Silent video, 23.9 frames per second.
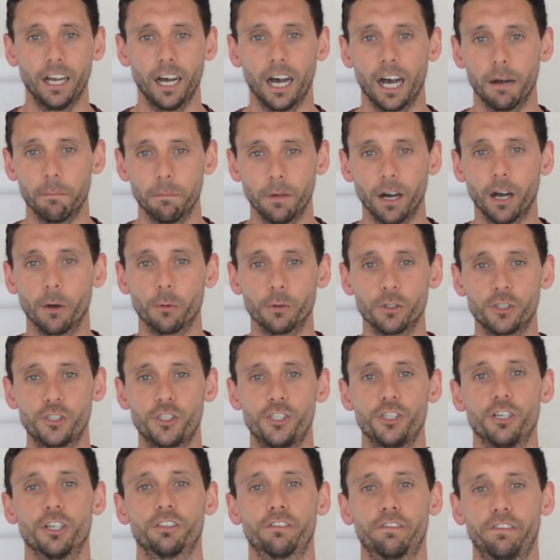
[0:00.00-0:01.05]
I was
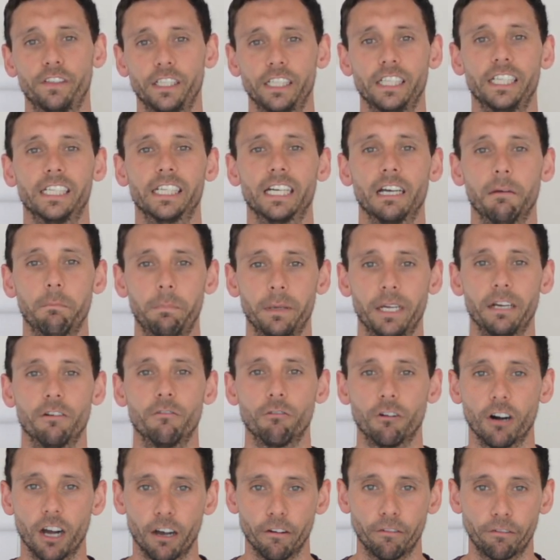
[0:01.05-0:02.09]
just feeling a bit
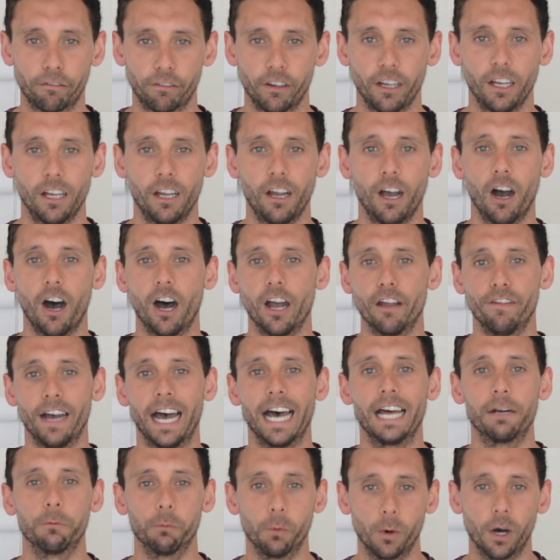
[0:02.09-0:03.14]
rough. I've
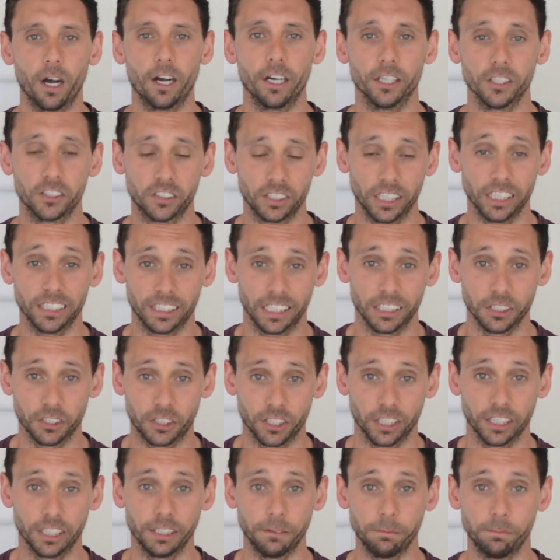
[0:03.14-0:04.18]
had worse,
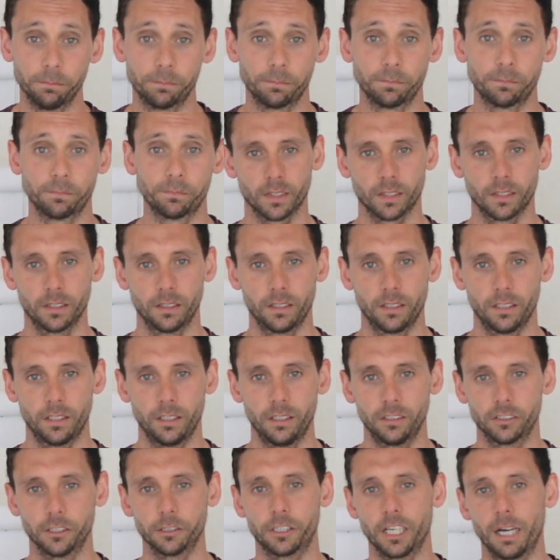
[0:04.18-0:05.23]
essentially.
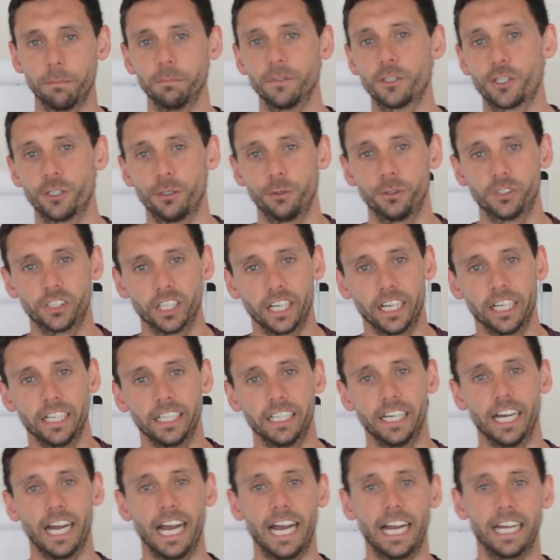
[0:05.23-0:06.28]
So come the
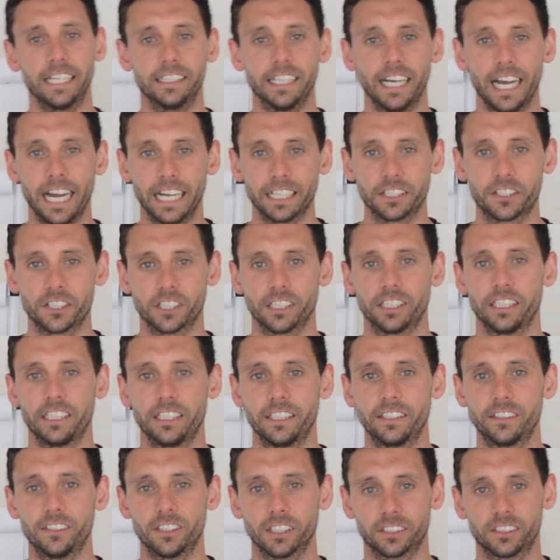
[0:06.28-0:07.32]
Tuesday, and
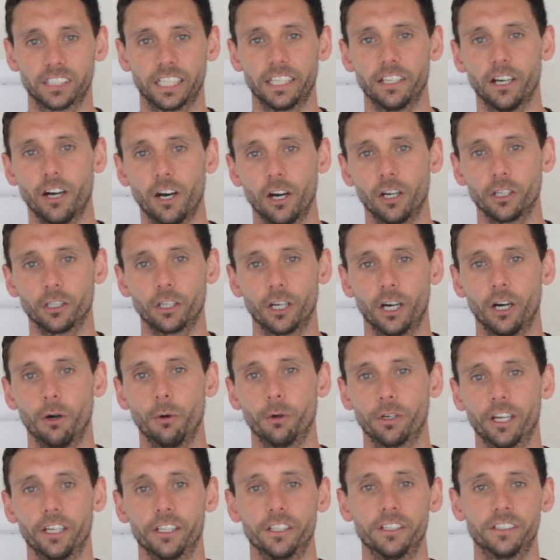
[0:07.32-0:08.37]
actually, like I say, the hot and
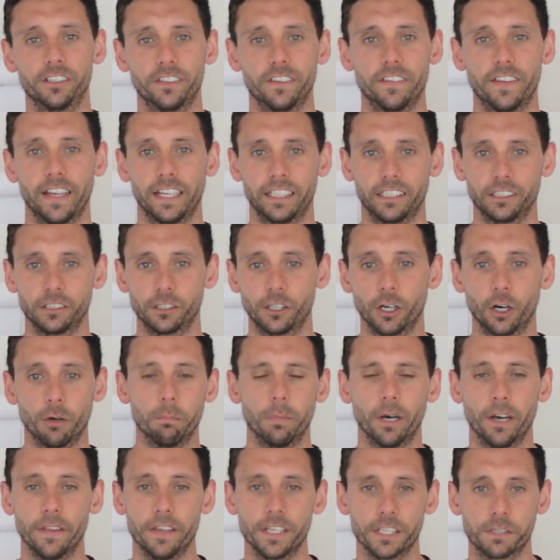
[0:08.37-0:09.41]
cold had then gone
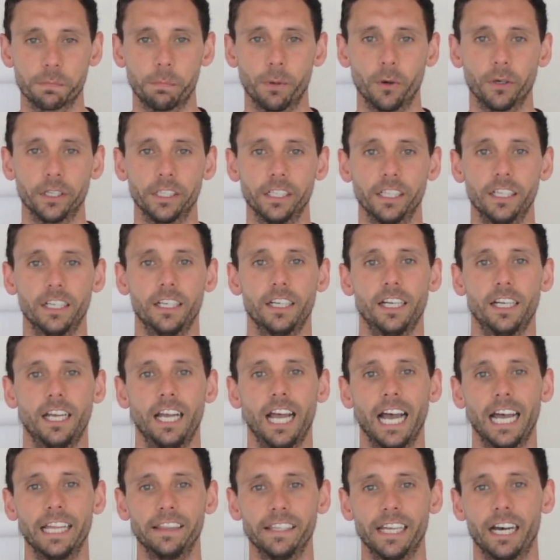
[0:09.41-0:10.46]
by this point.
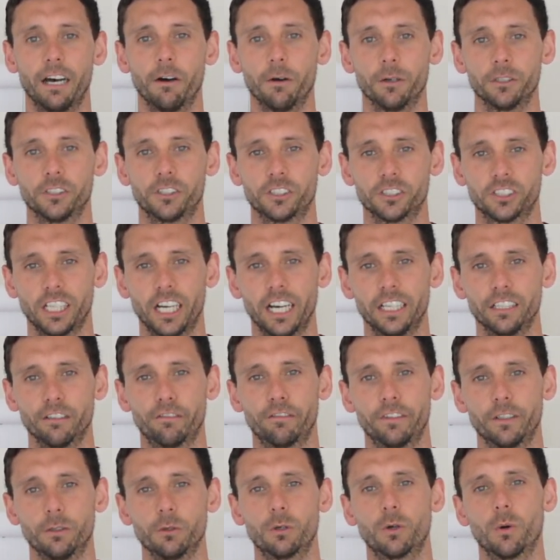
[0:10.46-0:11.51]
And now I was just starting to
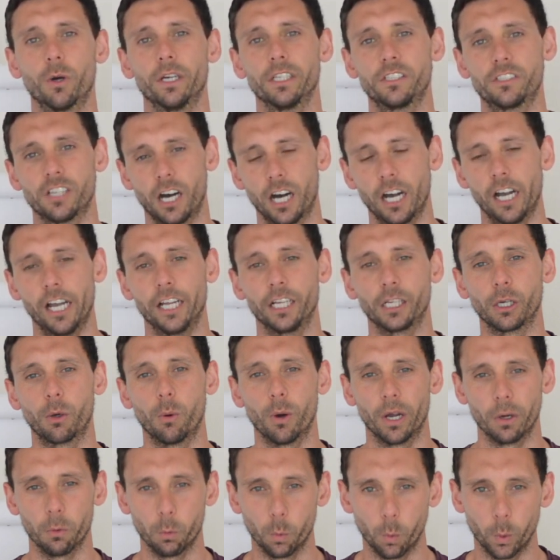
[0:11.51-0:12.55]
feel quite tired and
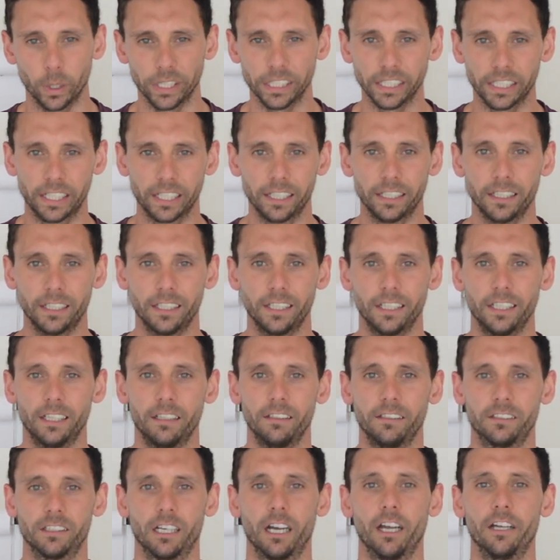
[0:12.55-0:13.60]
quite weak.
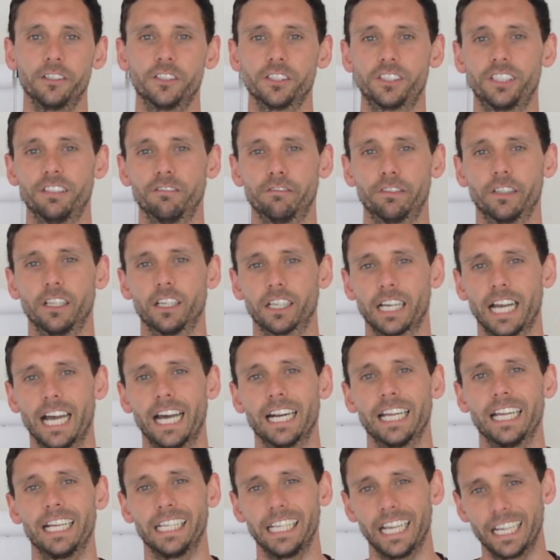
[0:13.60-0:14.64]
So I just didn't feel like I
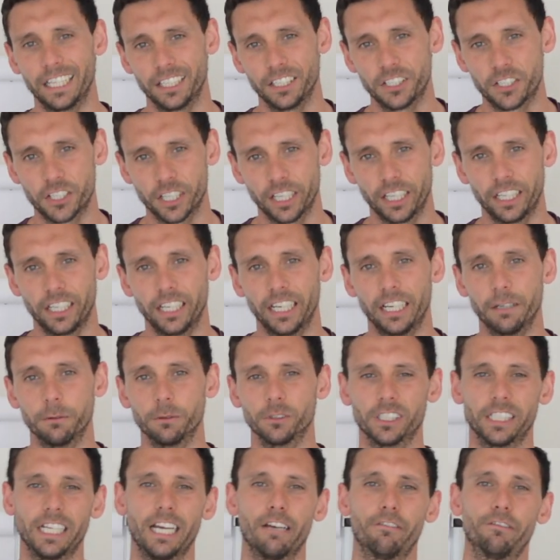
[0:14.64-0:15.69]
had any energy. It
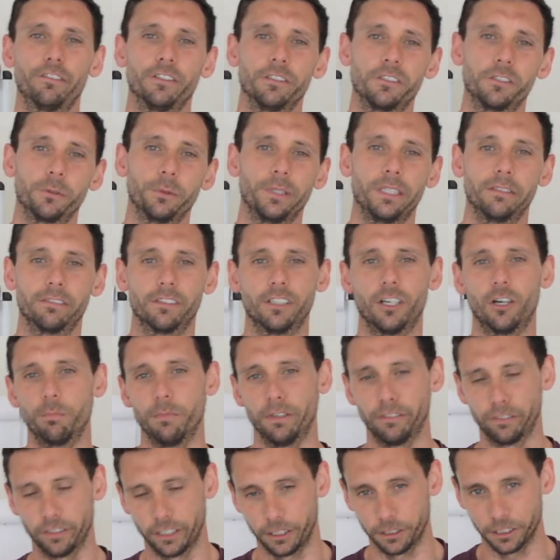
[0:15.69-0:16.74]
was an effort to even hold
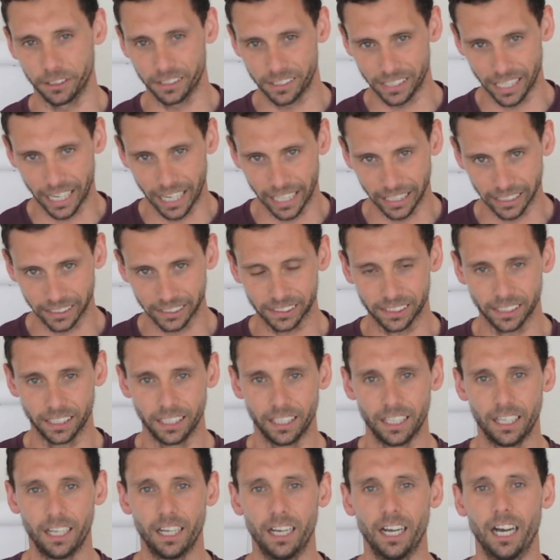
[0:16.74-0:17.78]
my phone and text.
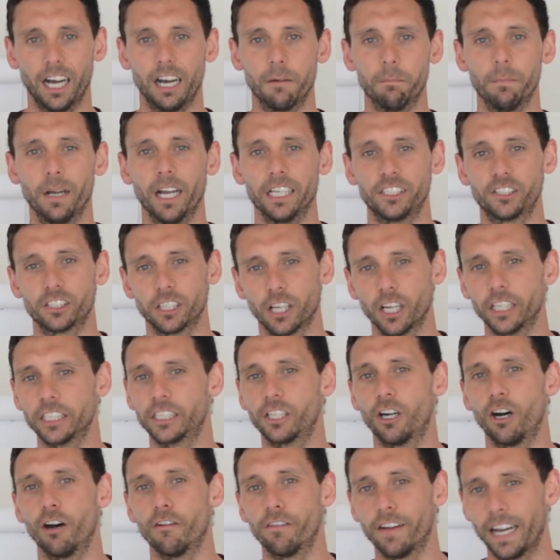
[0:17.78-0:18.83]
A slight
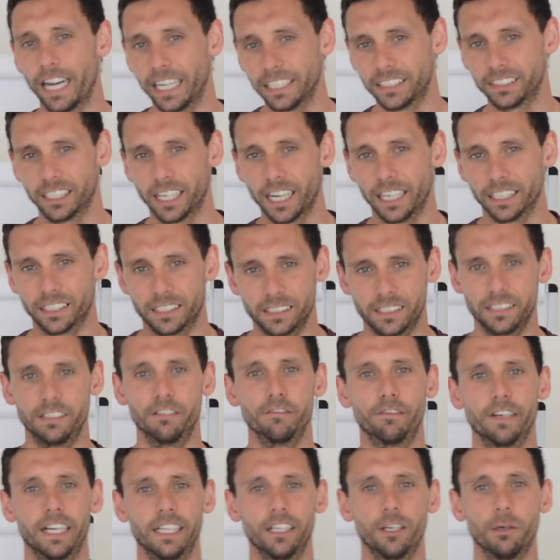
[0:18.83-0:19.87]
cough had started to
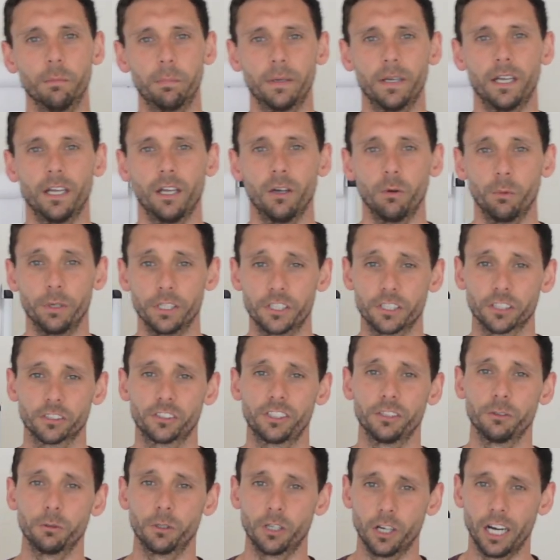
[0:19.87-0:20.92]
develop, which I
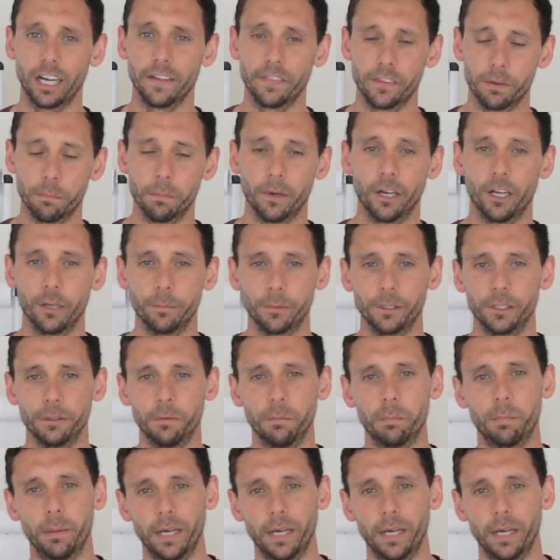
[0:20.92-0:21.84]
still got at the moment.